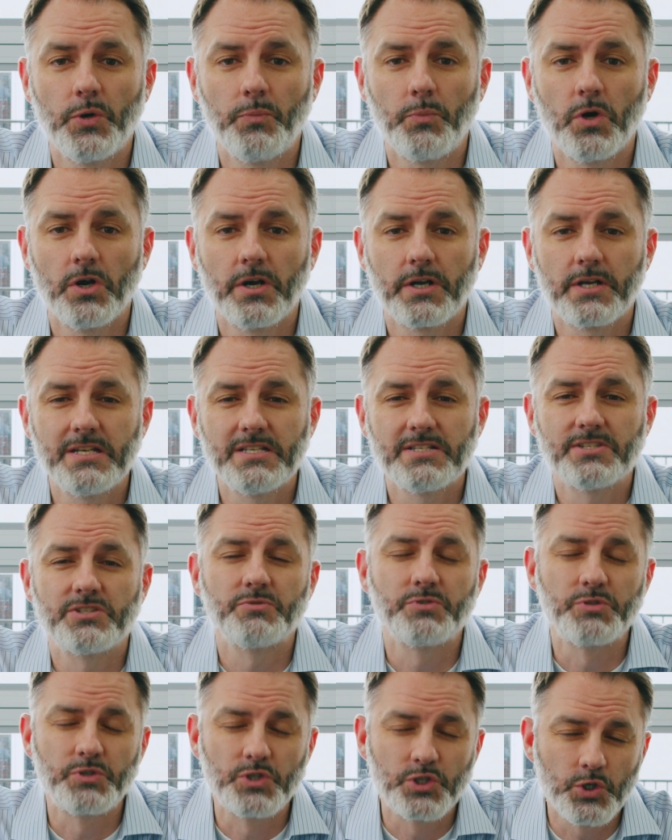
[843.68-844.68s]
market,
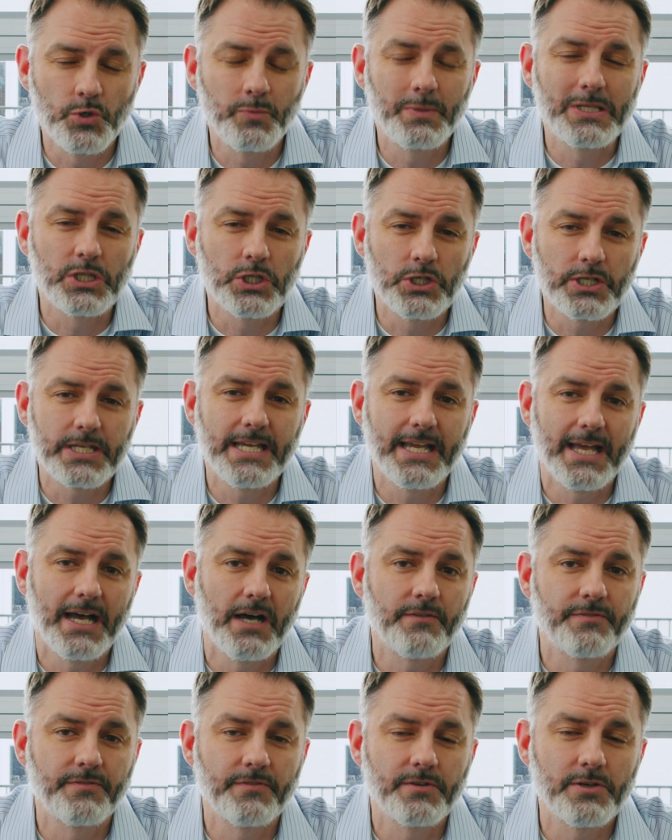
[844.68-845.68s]
so do be looking
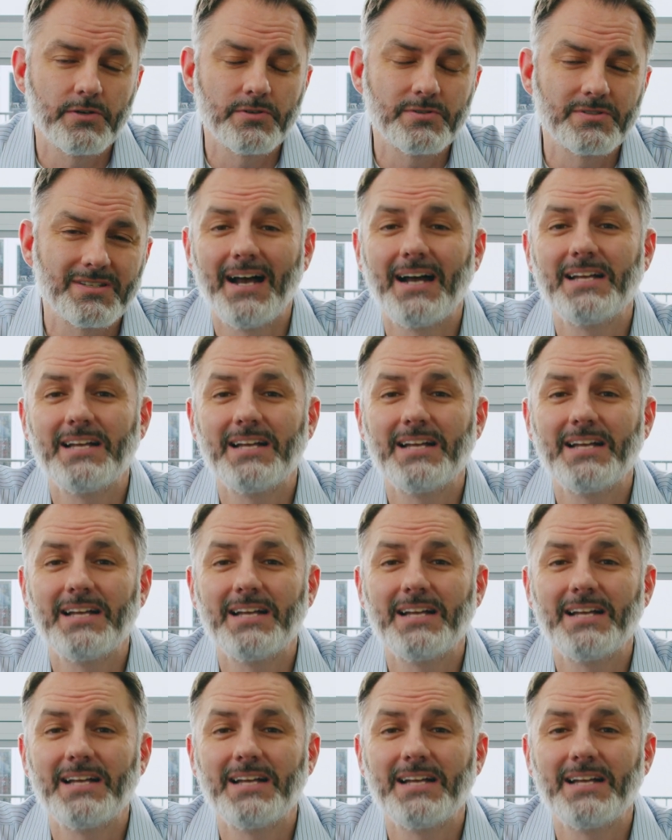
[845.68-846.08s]
out for those.